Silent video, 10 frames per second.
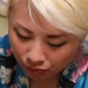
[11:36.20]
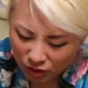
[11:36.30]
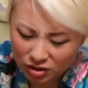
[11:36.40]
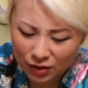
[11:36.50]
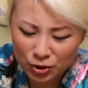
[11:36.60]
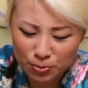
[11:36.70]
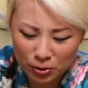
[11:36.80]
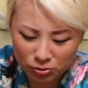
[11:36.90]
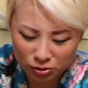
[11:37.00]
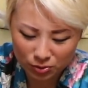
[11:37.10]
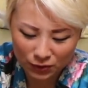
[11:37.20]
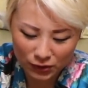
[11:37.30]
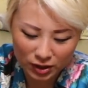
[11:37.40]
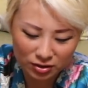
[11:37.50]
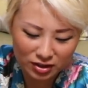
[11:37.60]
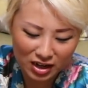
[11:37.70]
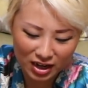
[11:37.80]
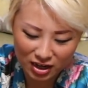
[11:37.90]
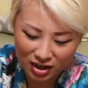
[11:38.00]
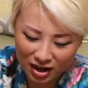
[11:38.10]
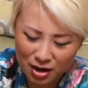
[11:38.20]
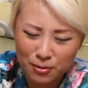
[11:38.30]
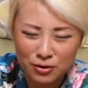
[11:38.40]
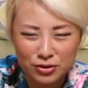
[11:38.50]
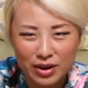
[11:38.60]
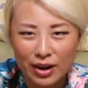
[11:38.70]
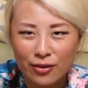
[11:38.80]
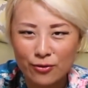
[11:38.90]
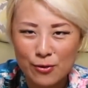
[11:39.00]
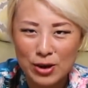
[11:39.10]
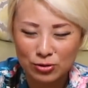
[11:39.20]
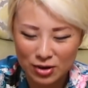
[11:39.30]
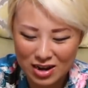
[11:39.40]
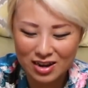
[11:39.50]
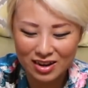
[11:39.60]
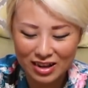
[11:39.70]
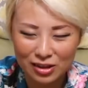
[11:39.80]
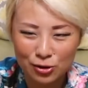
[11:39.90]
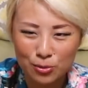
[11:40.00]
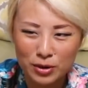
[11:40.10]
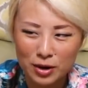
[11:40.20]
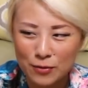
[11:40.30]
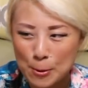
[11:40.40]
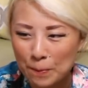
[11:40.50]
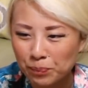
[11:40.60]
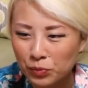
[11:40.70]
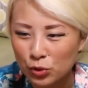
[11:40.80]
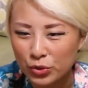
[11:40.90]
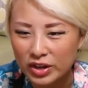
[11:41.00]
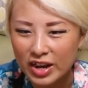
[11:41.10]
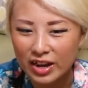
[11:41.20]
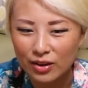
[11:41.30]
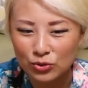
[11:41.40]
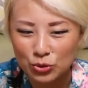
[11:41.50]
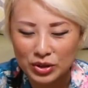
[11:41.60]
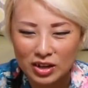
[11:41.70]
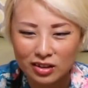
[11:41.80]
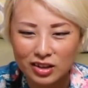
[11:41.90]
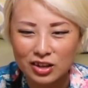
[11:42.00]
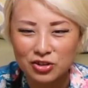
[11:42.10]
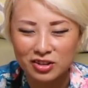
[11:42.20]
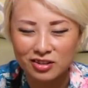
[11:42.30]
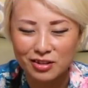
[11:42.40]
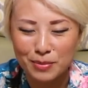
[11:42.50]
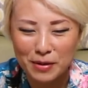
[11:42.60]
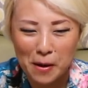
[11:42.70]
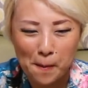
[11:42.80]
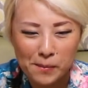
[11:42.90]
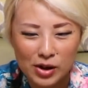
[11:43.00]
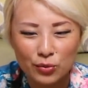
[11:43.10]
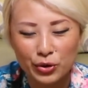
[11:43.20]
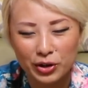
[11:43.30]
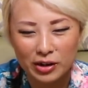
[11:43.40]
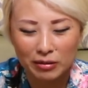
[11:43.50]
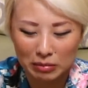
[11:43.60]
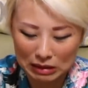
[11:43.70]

Because after you post so many videos and edit, it kind of brings you out after a while. So I needed that little bit of a 3-day up doing nothing and just sleeping and working.